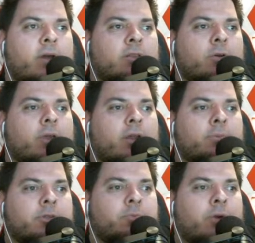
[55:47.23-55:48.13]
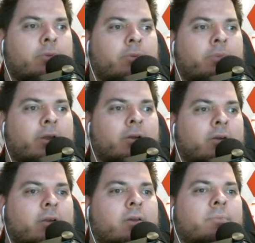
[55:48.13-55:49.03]
Locate object's probably
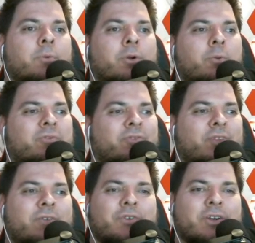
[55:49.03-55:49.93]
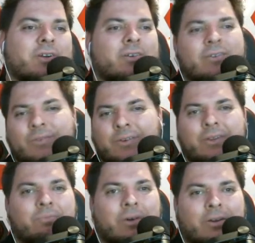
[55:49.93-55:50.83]
better, but we're going for flavor here. We don't
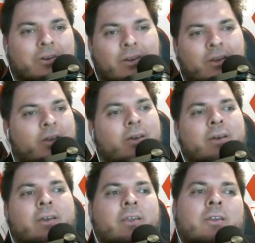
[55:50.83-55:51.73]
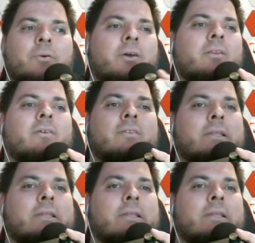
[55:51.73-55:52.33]
need better. You know what?